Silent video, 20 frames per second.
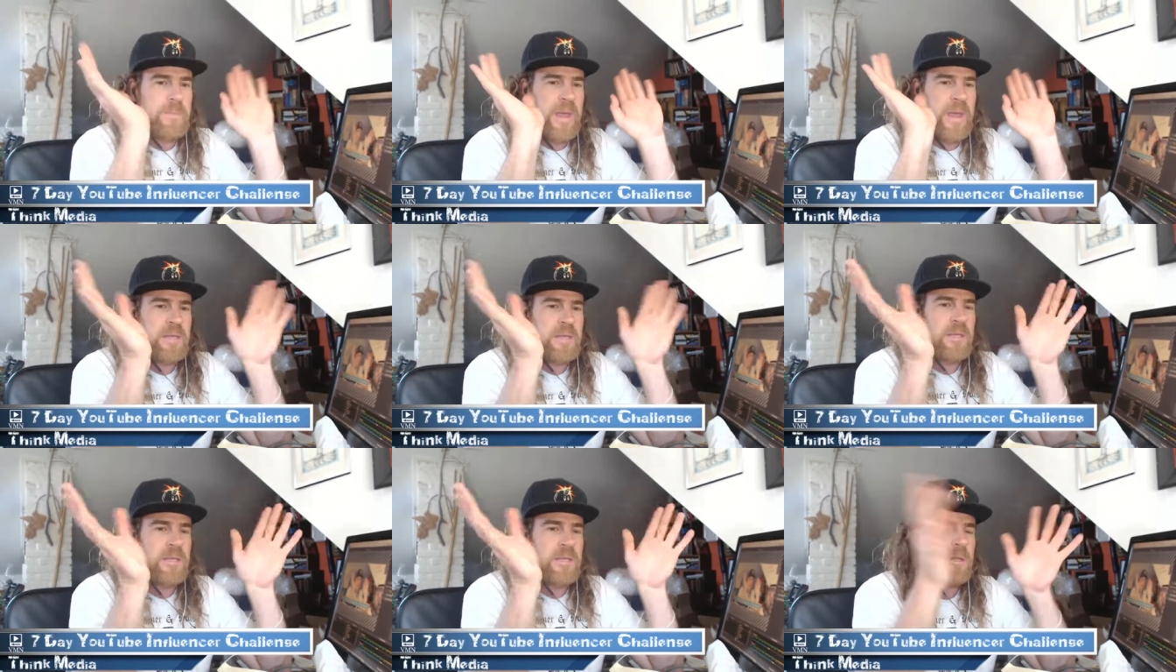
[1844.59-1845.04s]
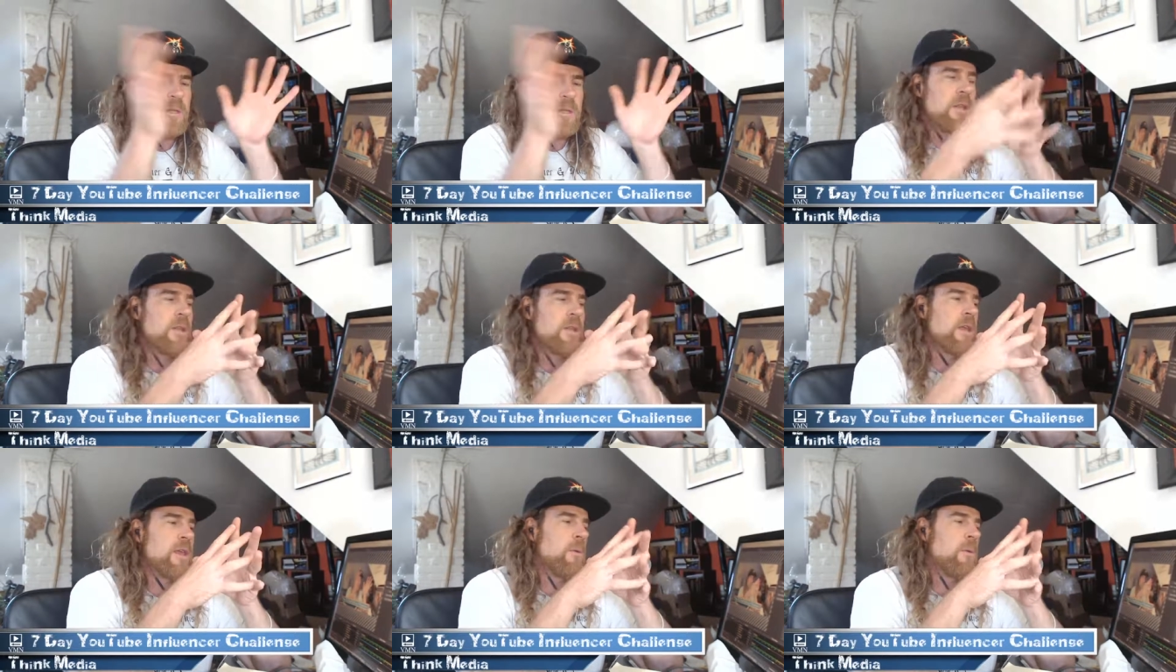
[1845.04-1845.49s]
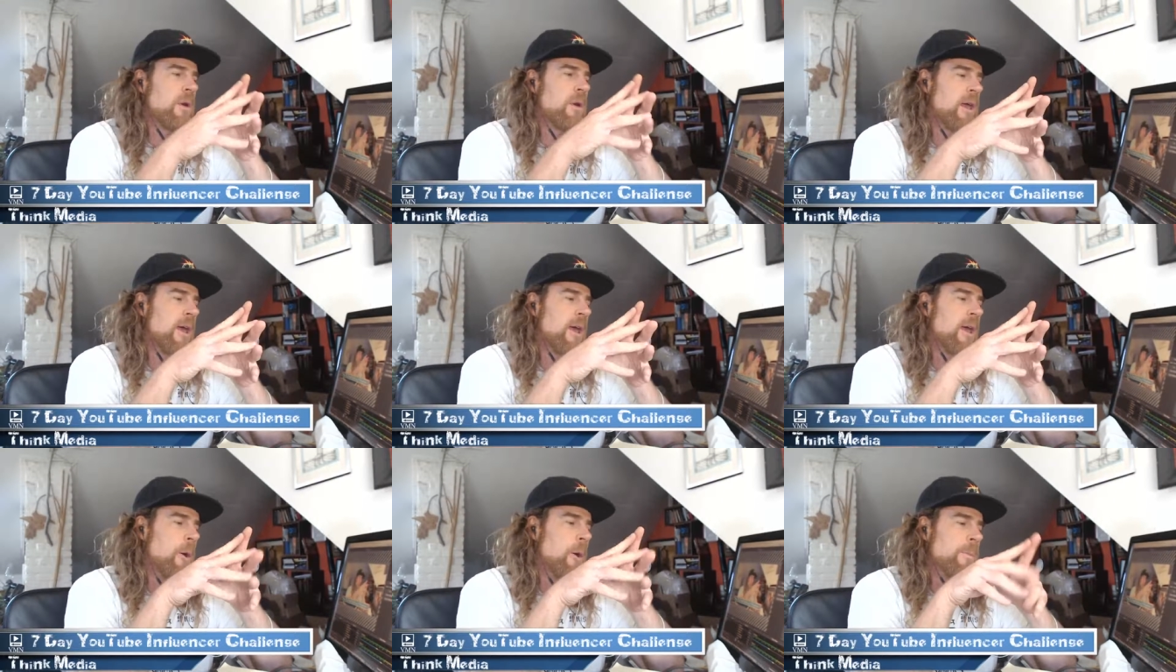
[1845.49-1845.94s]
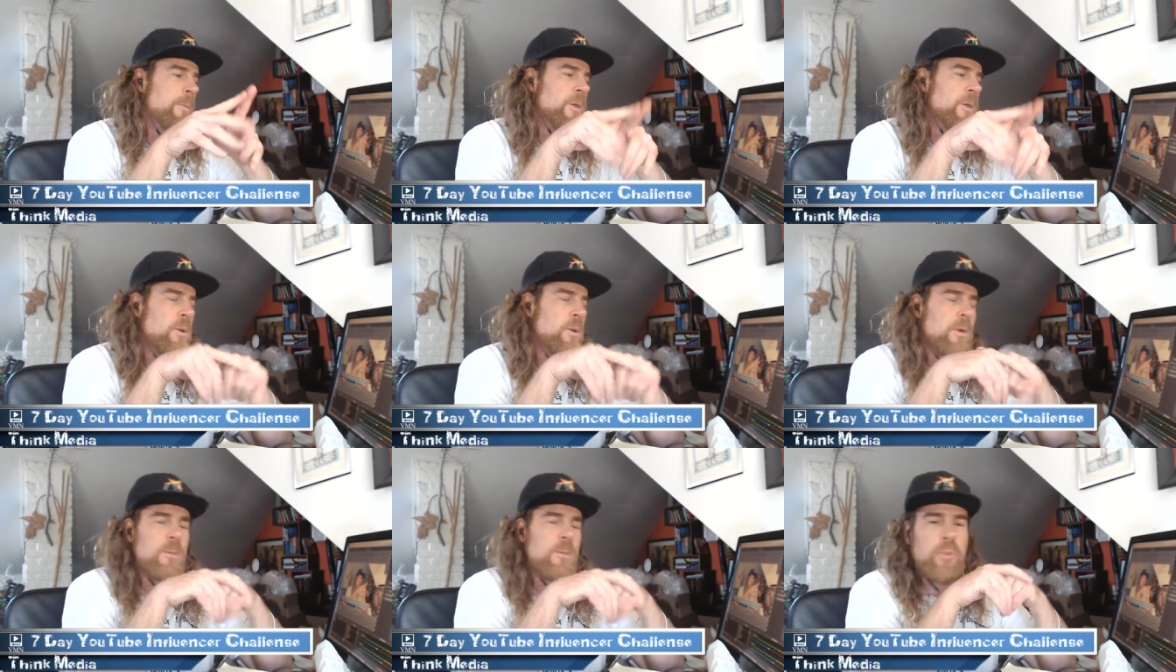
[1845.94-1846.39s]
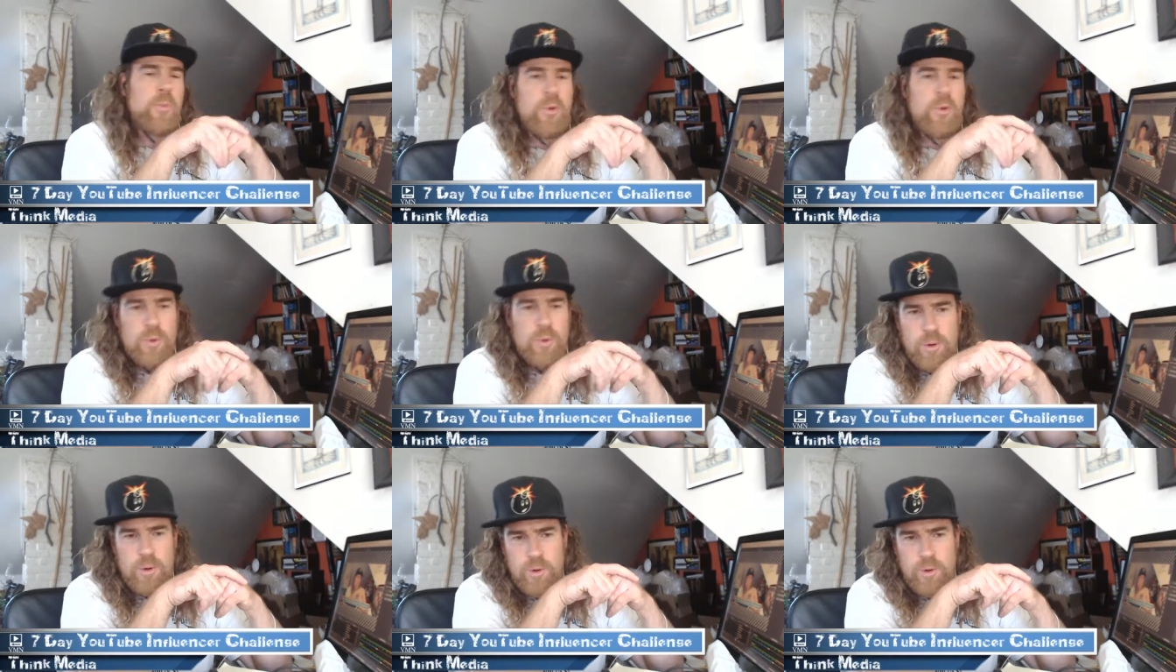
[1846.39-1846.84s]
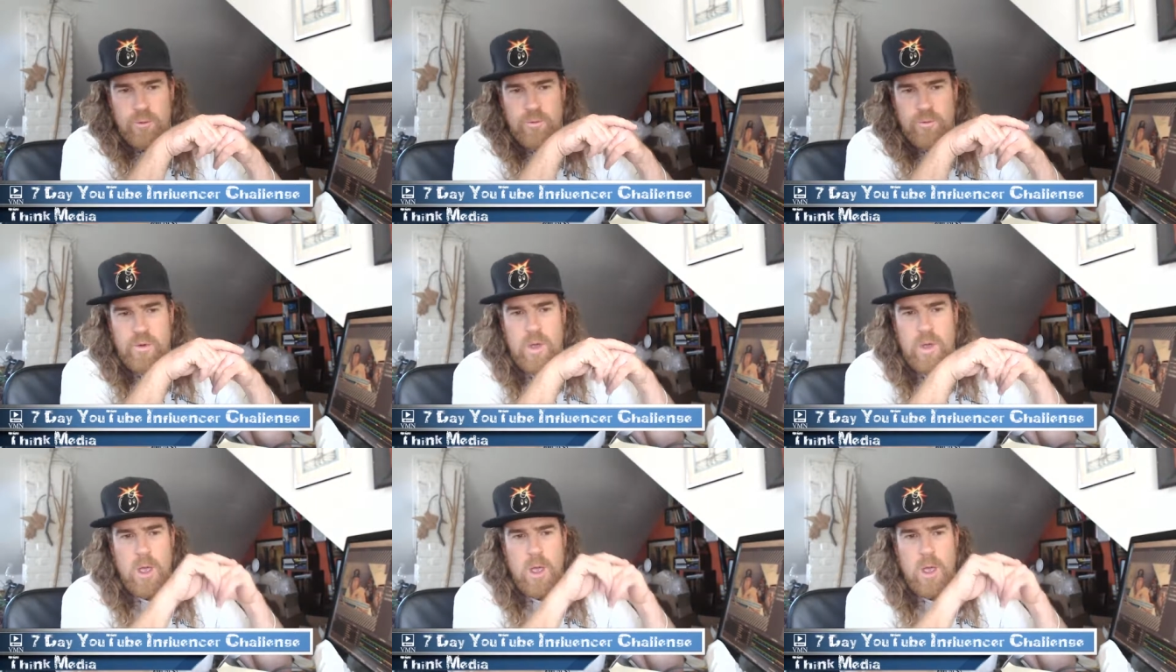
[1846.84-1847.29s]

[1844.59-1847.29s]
Basically, they want to help you improve